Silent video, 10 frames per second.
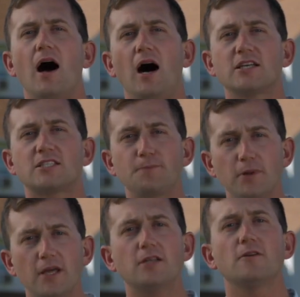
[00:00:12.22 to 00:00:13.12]
A
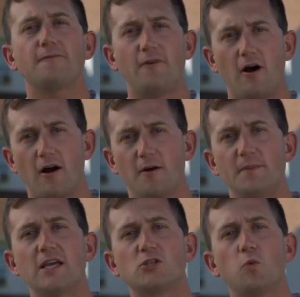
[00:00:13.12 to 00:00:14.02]
split farm
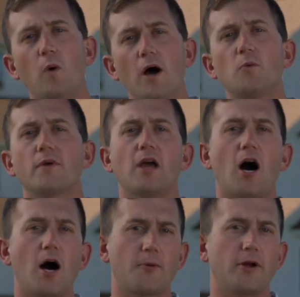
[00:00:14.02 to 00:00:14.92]
is one where the
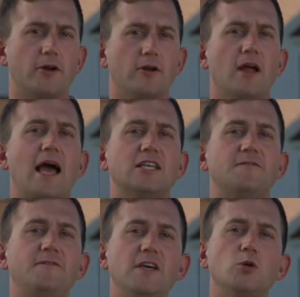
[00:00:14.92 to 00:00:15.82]
operator has
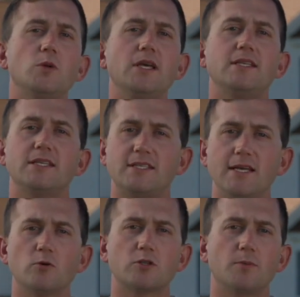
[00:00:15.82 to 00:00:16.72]
visually
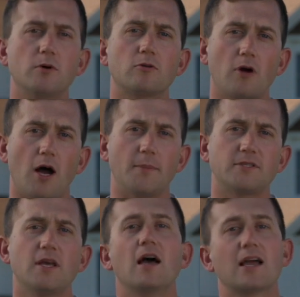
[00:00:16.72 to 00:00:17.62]
distinguishable
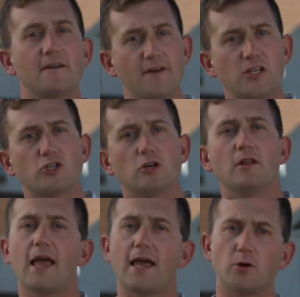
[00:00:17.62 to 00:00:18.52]
crops, conventional
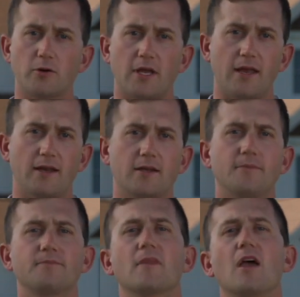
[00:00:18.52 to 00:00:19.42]
and organic.
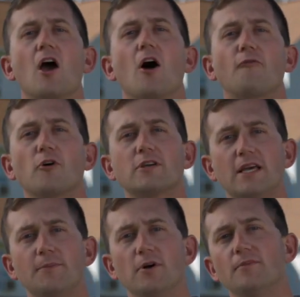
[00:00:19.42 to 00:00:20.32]
For
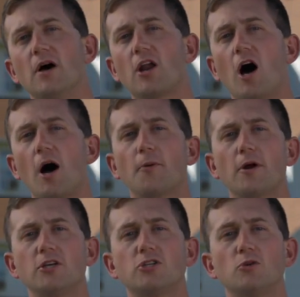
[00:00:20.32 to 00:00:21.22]
example, an
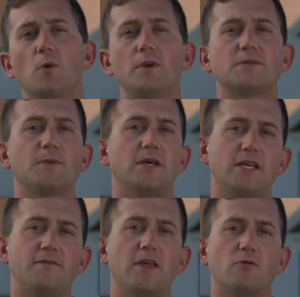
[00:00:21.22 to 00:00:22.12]
operation would be split
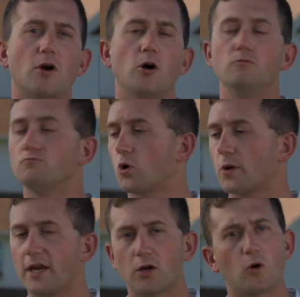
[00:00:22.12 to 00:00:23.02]
if they grow
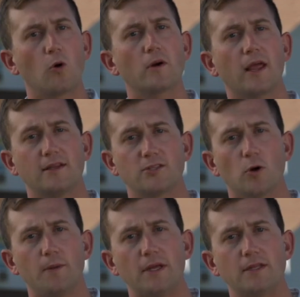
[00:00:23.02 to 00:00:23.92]
organic corn and
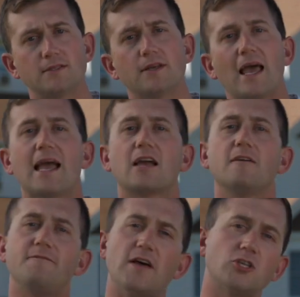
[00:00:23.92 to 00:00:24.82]
soybeans and
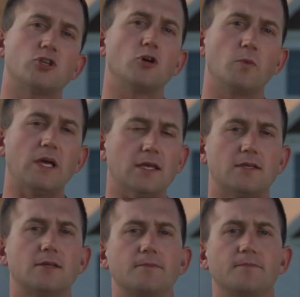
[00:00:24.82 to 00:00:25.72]
conventional wheat.